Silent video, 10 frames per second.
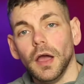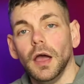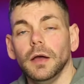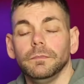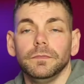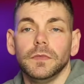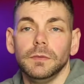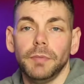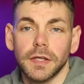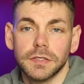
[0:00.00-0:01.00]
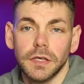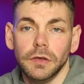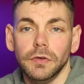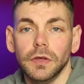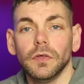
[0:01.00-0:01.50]
The
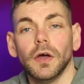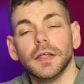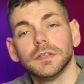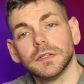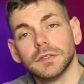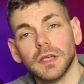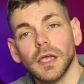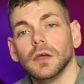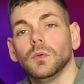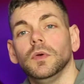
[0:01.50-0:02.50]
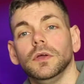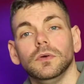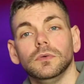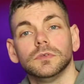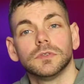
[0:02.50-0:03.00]
bacteria that I add to the tank
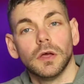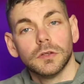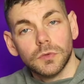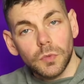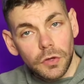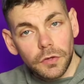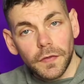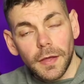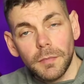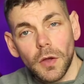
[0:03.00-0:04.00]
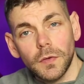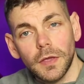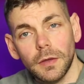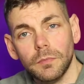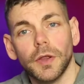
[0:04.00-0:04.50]
will start to work on that ammonia,